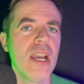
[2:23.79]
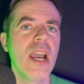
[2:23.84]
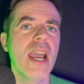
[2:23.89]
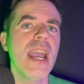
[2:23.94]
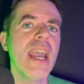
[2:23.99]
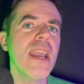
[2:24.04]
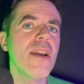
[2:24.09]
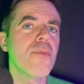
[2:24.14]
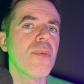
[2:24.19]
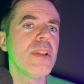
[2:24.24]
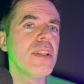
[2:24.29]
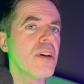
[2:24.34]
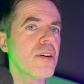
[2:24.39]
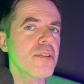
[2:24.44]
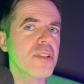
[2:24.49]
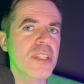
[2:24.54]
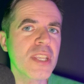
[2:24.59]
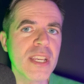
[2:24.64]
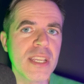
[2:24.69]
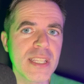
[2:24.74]
Hey, we
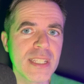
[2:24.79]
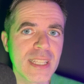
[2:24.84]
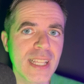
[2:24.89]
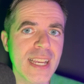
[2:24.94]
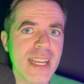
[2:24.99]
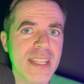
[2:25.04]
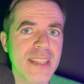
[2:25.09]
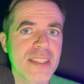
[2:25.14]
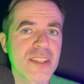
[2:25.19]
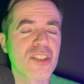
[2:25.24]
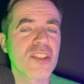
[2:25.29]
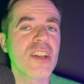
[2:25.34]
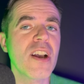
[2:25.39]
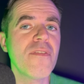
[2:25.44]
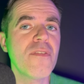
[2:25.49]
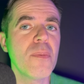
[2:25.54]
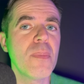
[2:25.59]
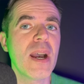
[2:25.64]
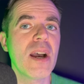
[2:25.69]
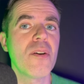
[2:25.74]
noticed that you like the
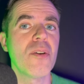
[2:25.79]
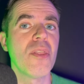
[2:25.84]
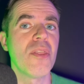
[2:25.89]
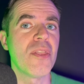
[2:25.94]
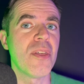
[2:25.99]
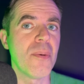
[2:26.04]
stuff about